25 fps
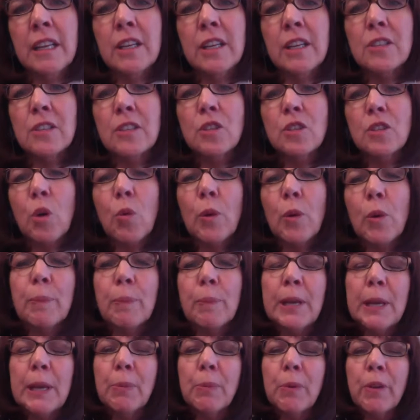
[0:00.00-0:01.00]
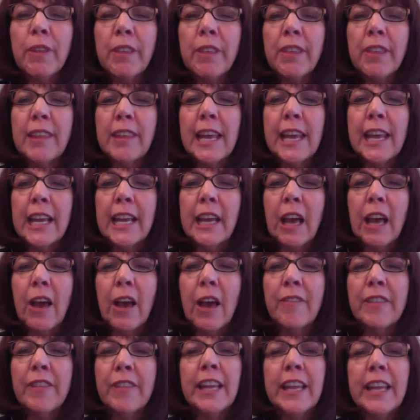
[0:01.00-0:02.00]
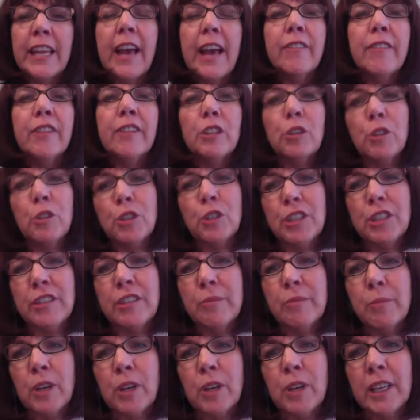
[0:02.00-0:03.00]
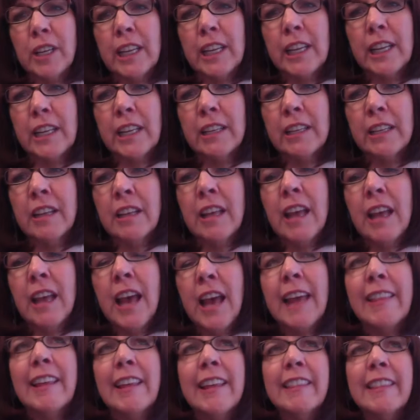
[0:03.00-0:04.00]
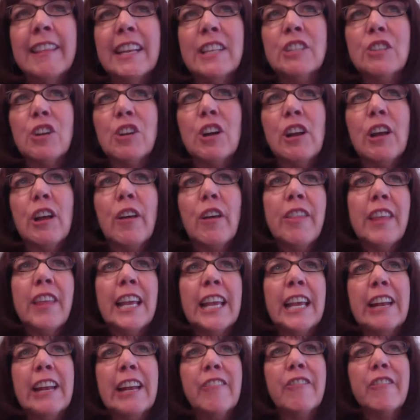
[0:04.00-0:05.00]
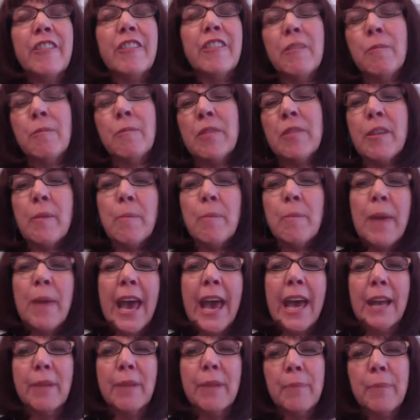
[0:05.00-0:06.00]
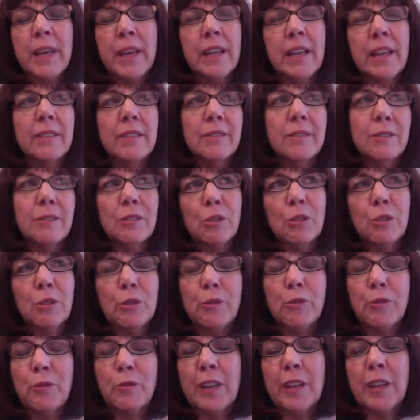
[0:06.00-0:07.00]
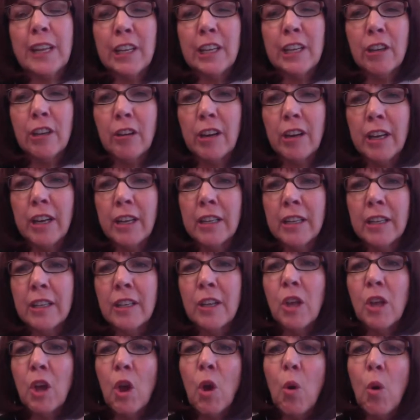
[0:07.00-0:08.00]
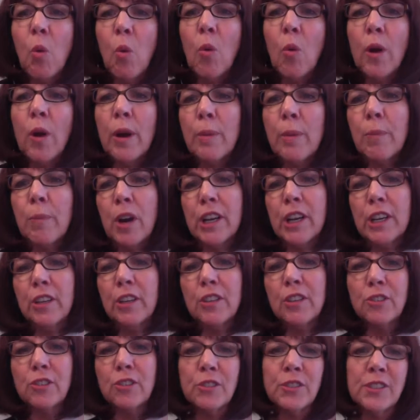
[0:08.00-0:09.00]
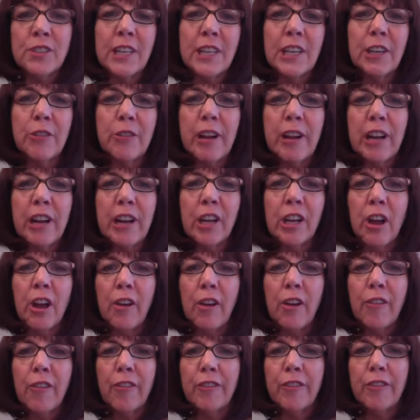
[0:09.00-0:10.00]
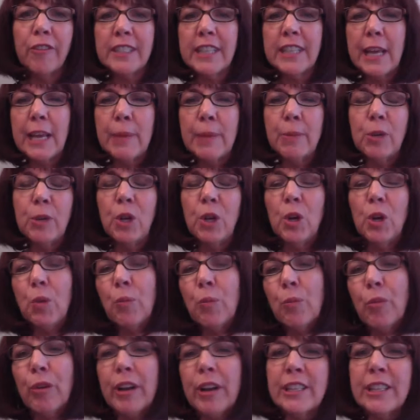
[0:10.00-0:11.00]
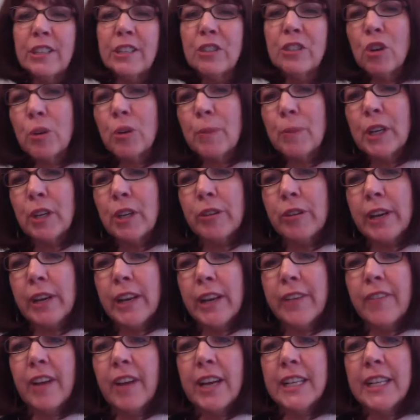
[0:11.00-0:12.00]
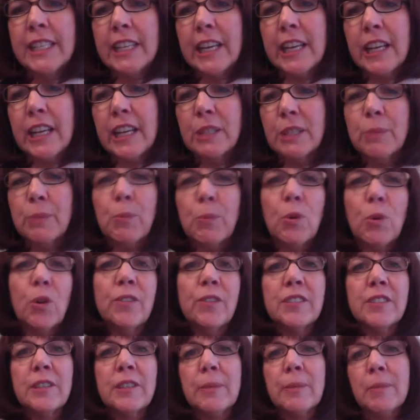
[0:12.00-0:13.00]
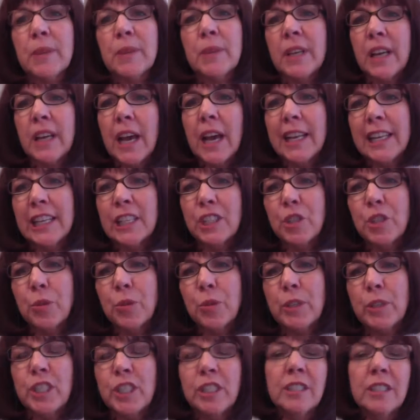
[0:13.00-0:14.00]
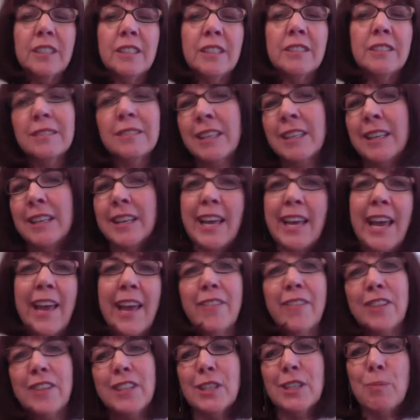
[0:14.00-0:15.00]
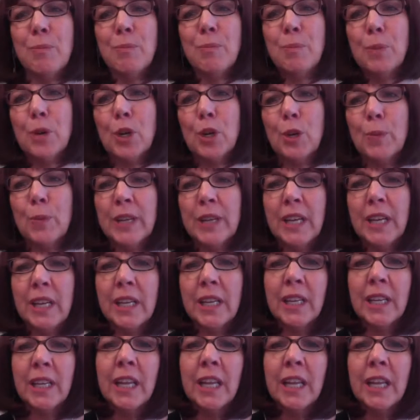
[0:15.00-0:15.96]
So when people think of the evolution of marketing, I think they start out thinking of the Mad Men sort of era, where marketers are sitting around a conference table, brainstorming creative ideas born of some gut intuition, having some bourbon,